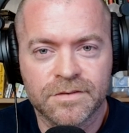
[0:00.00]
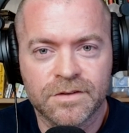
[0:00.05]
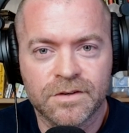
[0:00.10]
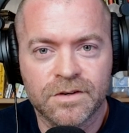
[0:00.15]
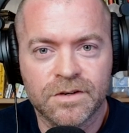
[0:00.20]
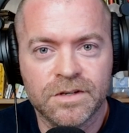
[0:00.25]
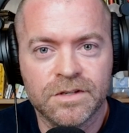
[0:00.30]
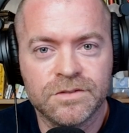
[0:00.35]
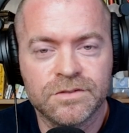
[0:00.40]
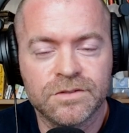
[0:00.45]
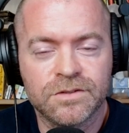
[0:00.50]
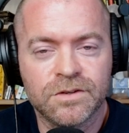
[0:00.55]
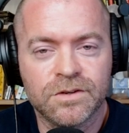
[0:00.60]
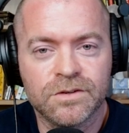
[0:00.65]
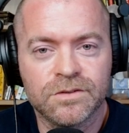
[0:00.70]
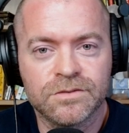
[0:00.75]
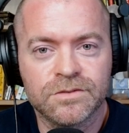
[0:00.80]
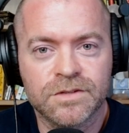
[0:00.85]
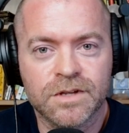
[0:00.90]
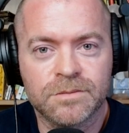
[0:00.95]
There is
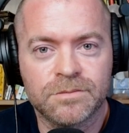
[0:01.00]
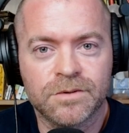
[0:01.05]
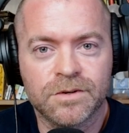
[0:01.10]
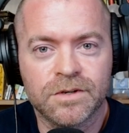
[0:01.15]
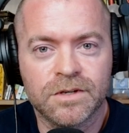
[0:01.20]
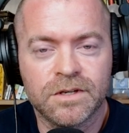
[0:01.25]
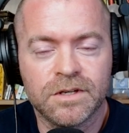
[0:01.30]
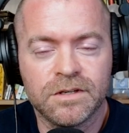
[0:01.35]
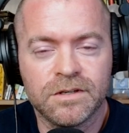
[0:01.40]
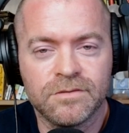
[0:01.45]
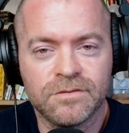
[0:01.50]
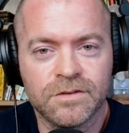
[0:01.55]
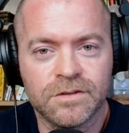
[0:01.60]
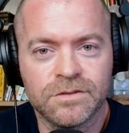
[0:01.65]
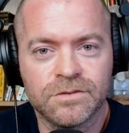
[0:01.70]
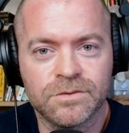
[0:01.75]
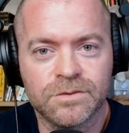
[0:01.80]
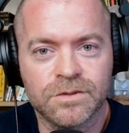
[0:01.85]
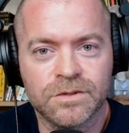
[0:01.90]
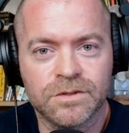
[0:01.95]
no separate
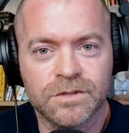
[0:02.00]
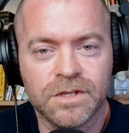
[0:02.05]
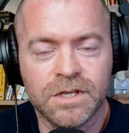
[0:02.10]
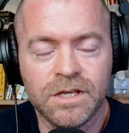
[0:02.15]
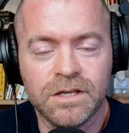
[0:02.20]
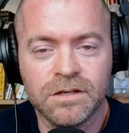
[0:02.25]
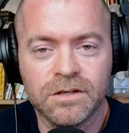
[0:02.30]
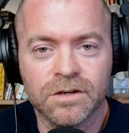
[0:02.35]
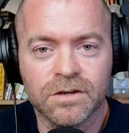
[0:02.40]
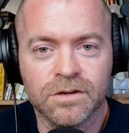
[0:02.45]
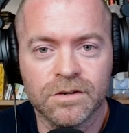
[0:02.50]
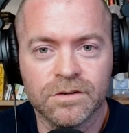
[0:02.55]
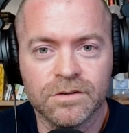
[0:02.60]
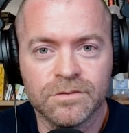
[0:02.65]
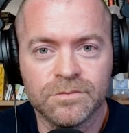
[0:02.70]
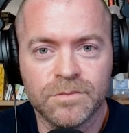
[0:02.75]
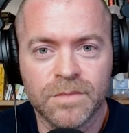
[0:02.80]
individual ego